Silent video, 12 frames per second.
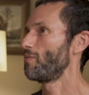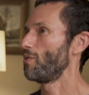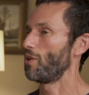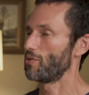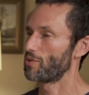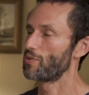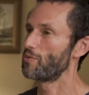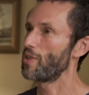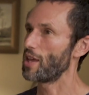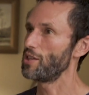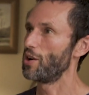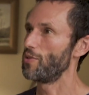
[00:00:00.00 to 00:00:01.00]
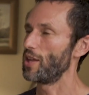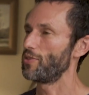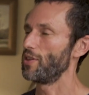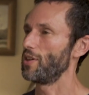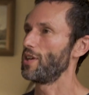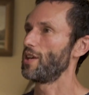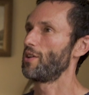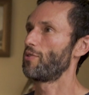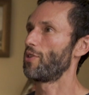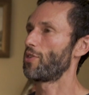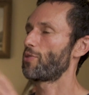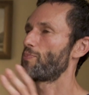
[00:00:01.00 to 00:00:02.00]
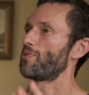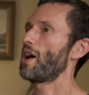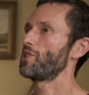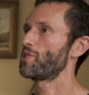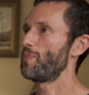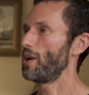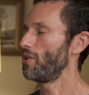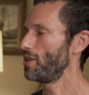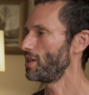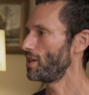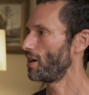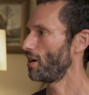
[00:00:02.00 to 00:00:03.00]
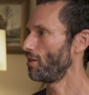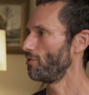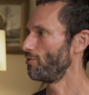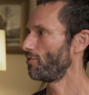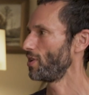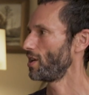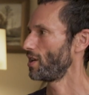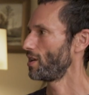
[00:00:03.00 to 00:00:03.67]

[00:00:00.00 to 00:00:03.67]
Well, that you know that the the prosperity of